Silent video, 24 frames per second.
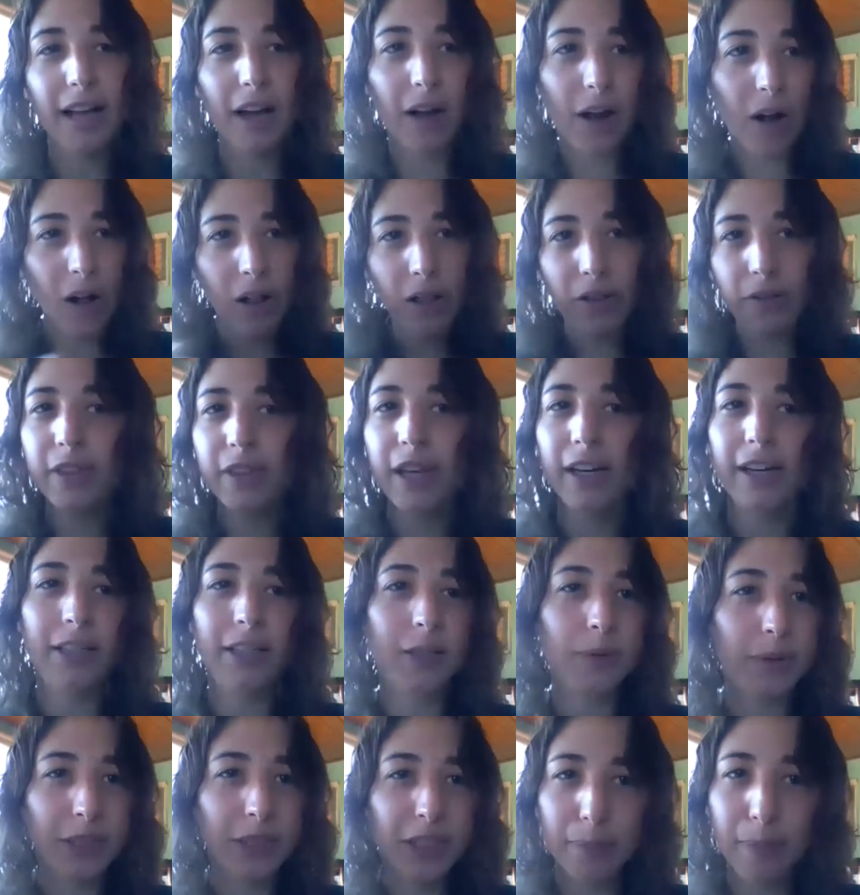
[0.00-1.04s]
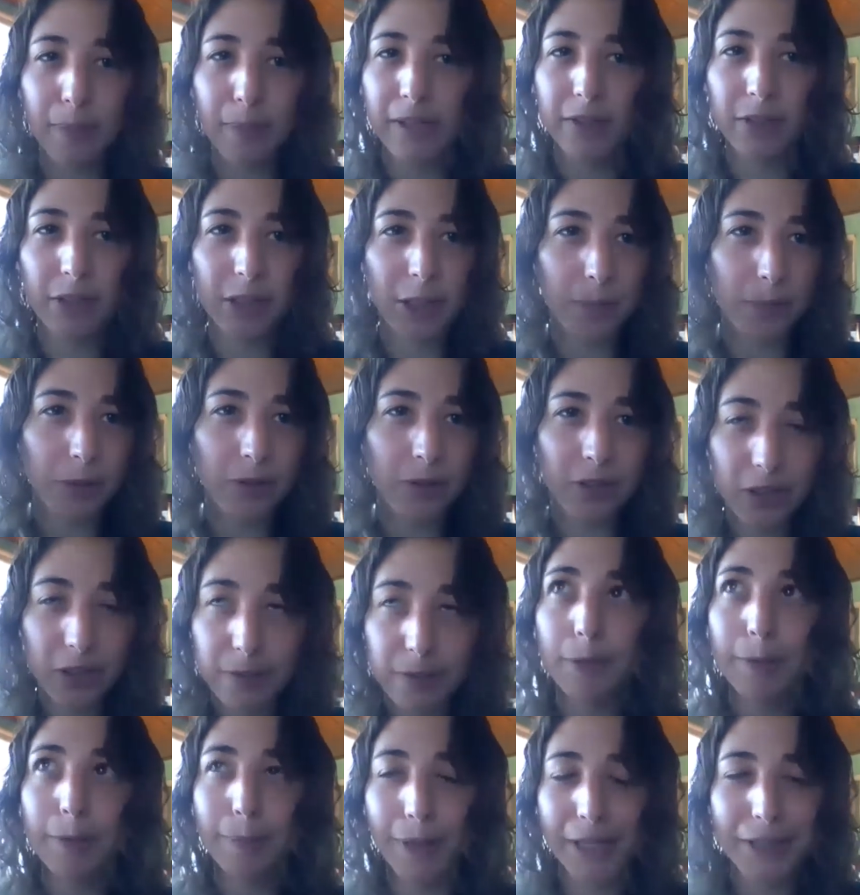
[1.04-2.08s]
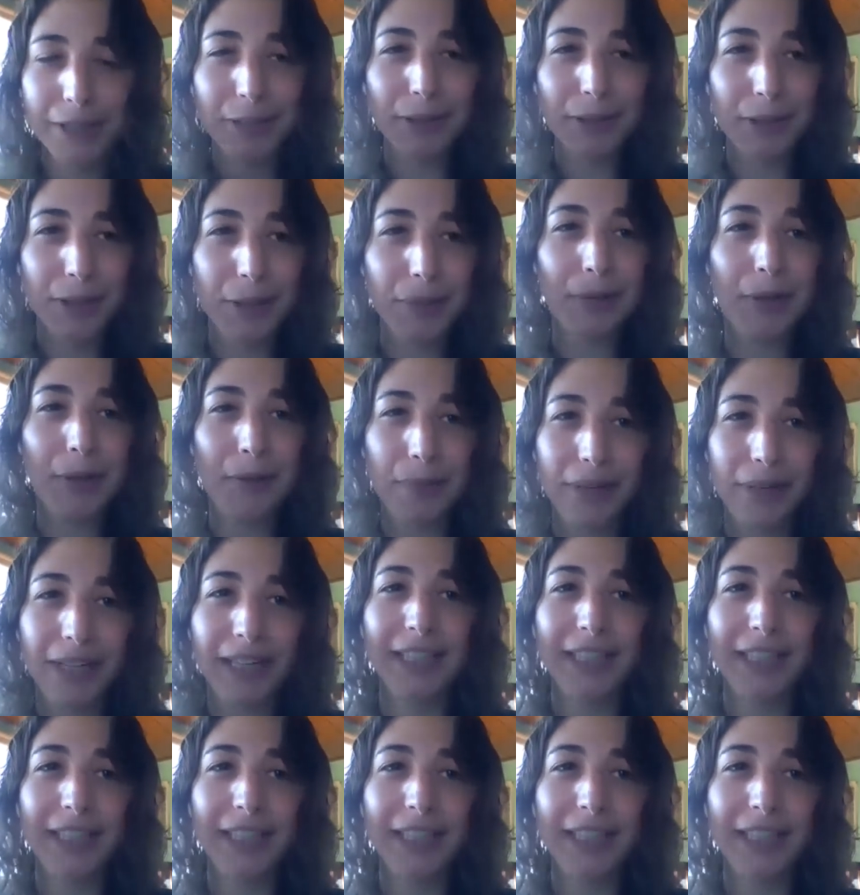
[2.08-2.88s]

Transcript: all of that is what the sponsorship committee